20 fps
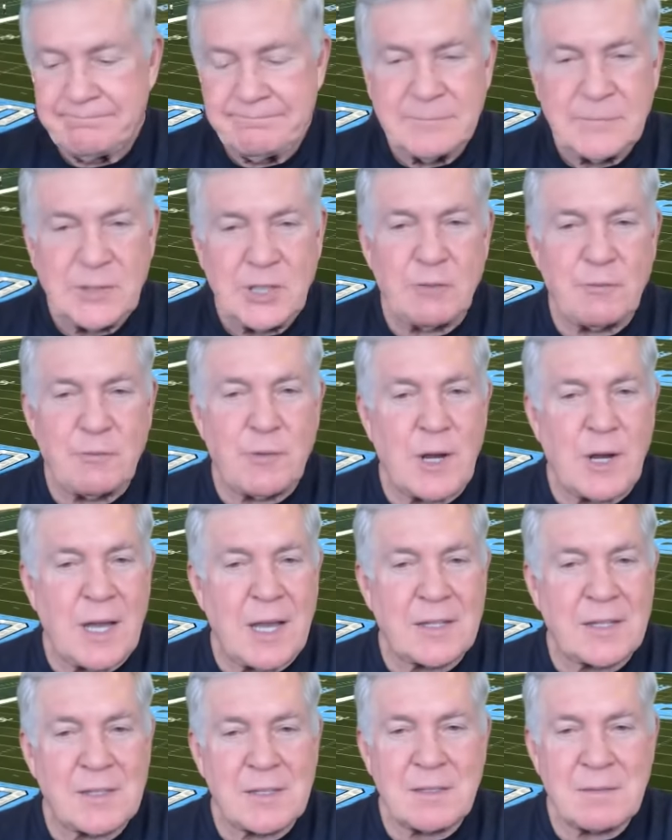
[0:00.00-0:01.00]
good for
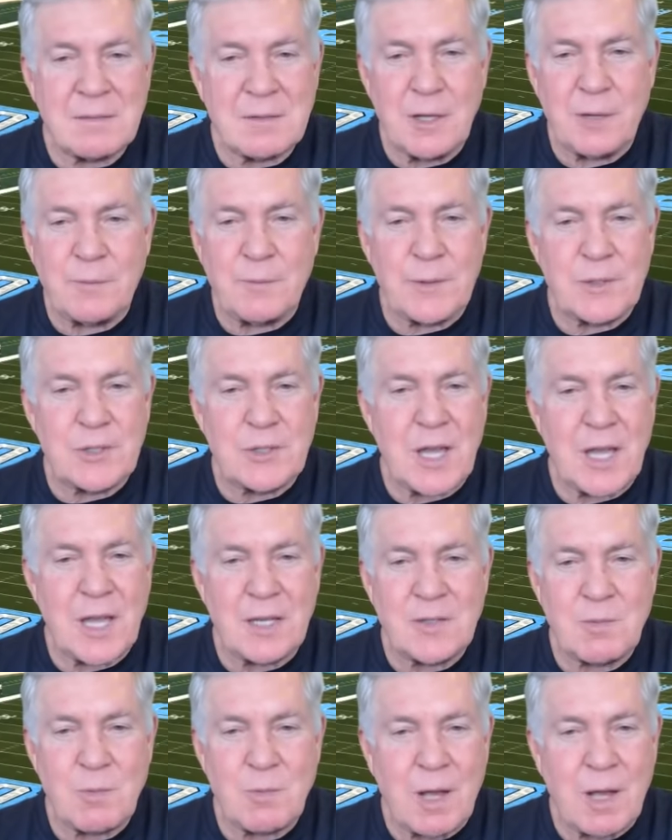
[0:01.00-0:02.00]
us, good for John
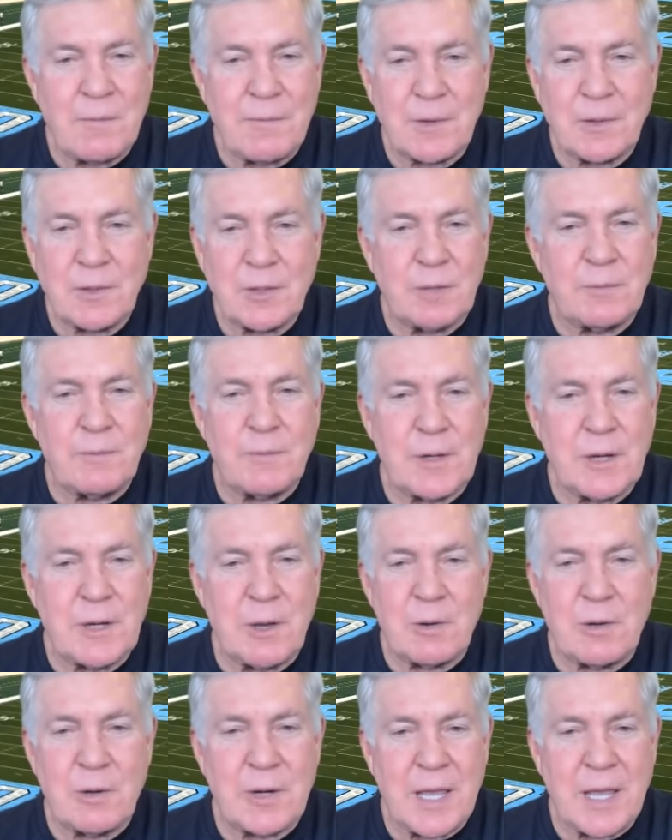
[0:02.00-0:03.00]
Swofford, good for
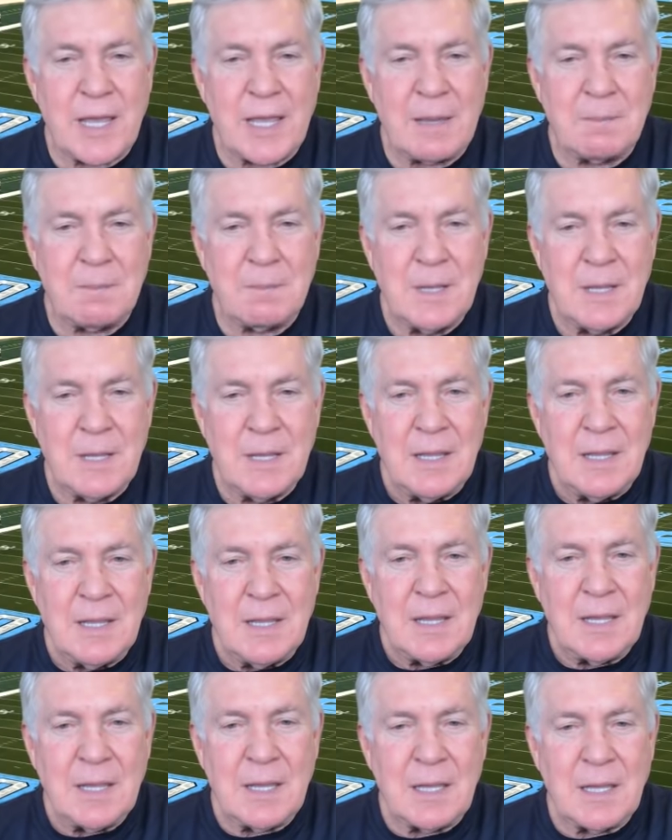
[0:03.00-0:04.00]
Notre Dame.
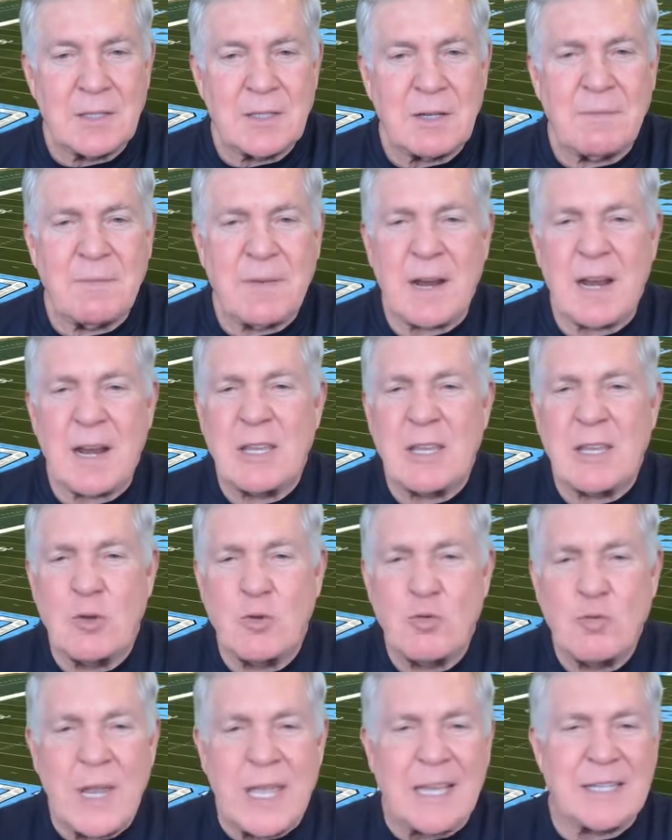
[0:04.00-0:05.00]
It's a very
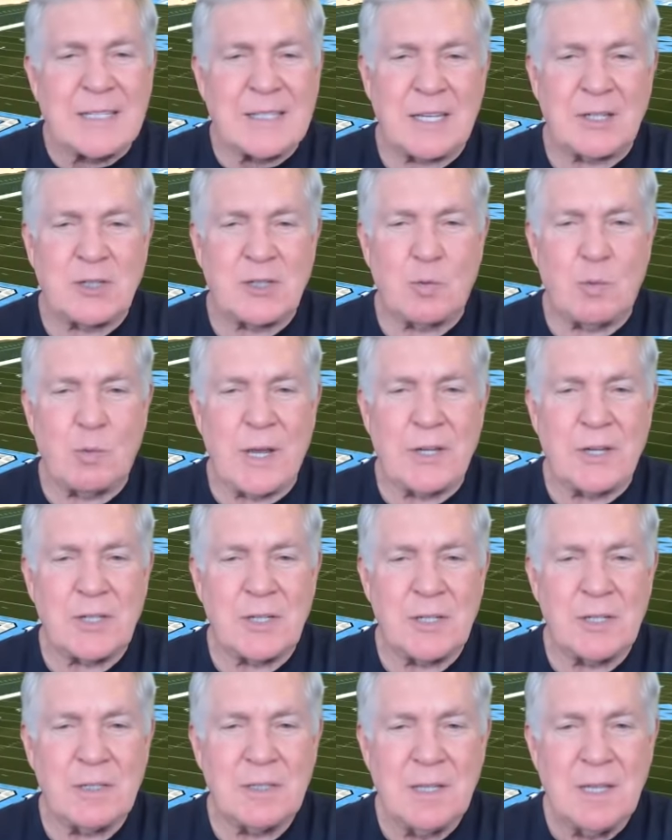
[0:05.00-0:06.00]
unique
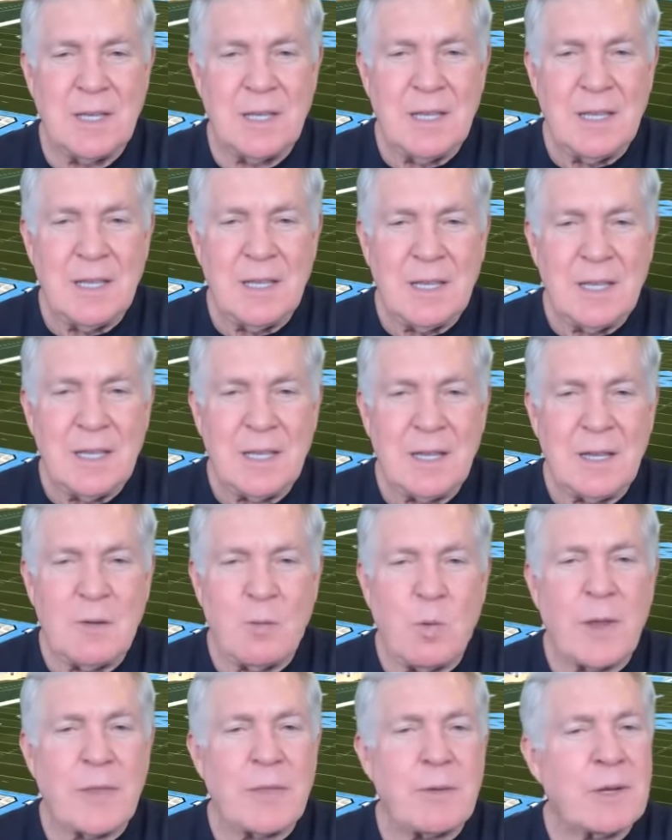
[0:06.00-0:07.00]
situation. Uh,
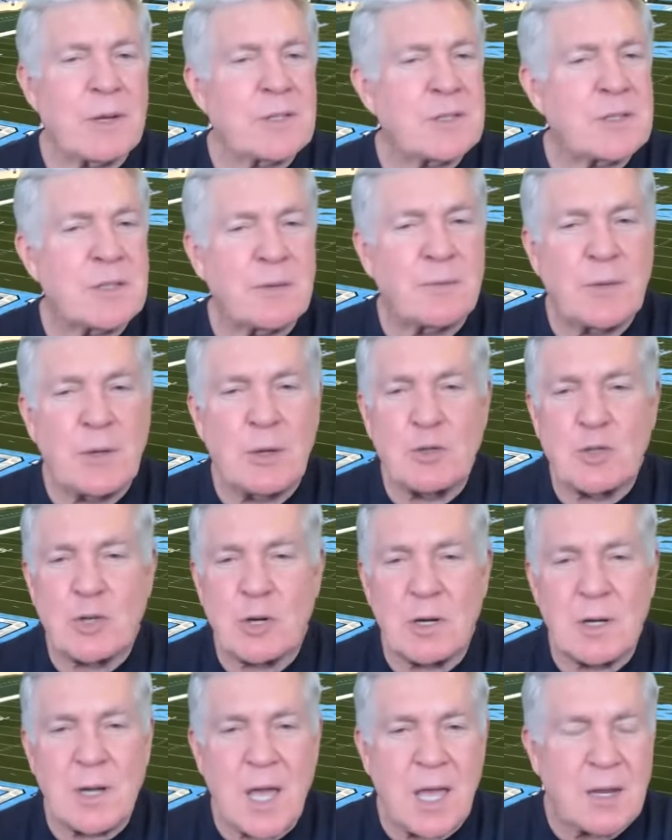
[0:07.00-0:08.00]
whether it's the future
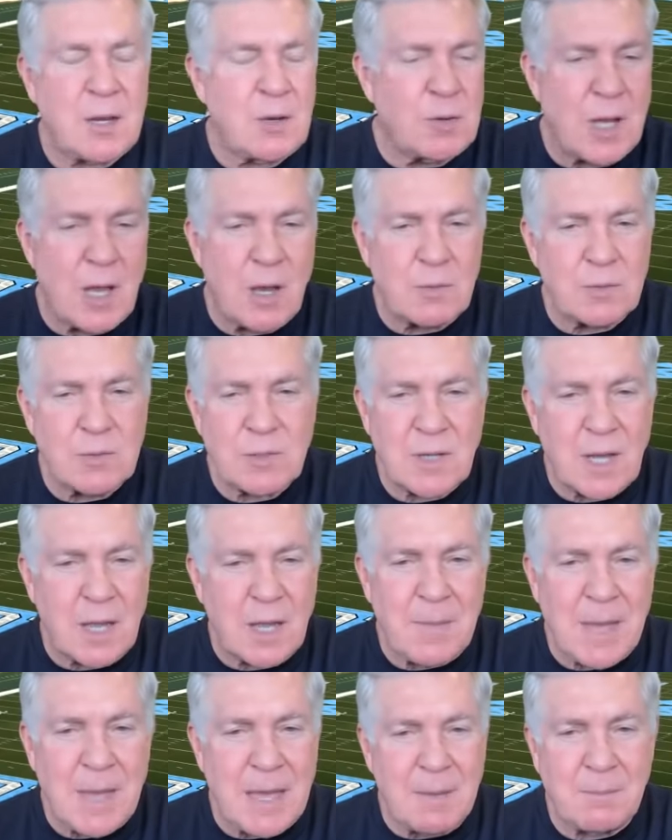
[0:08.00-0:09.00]
or not, who knows?
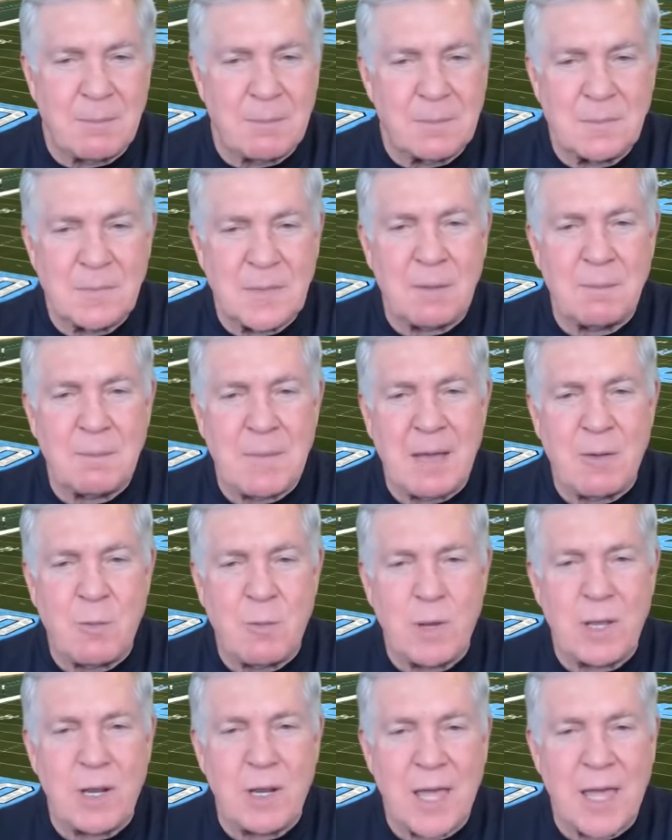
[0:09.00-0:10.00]
Not my not my
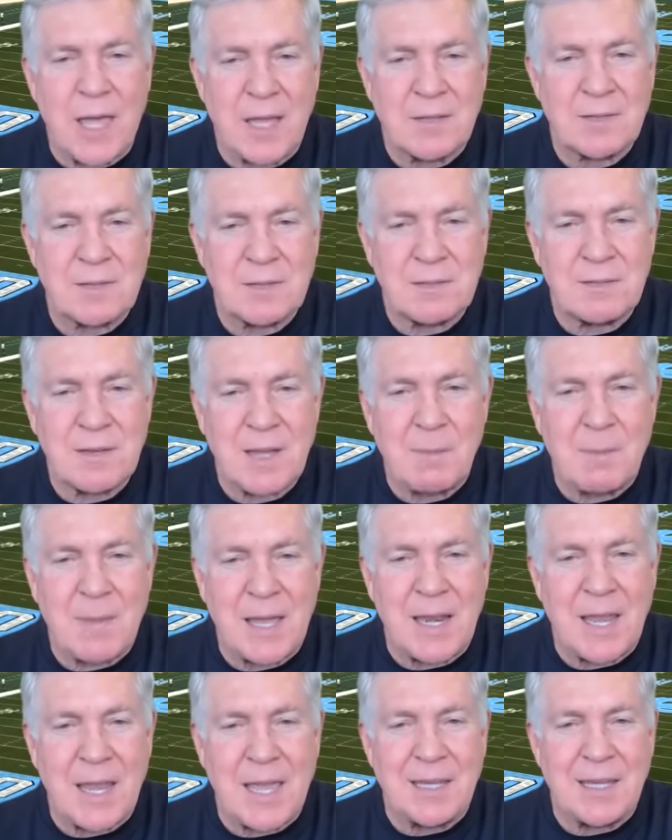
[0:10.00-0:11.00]
wheelhouse, not my
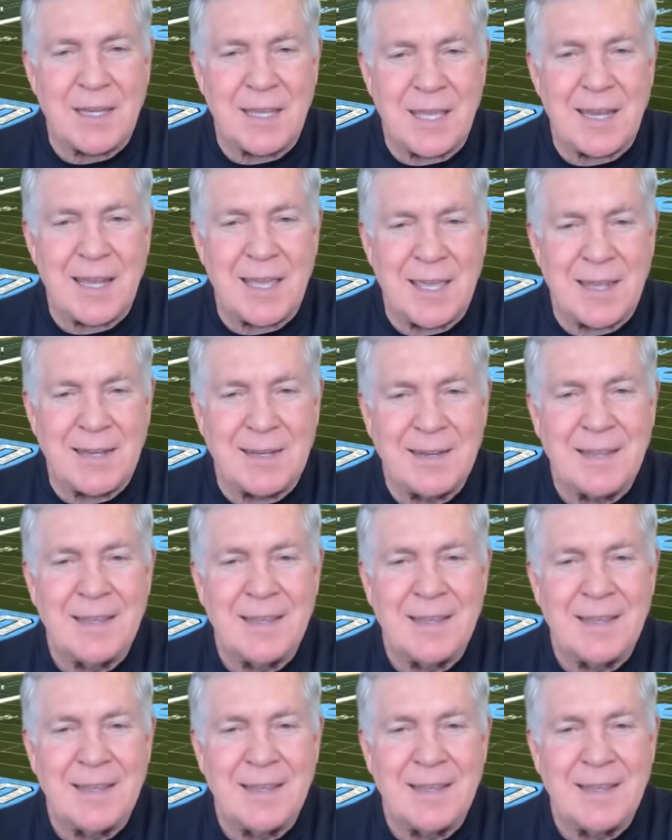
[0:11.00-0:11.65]
lane to get in.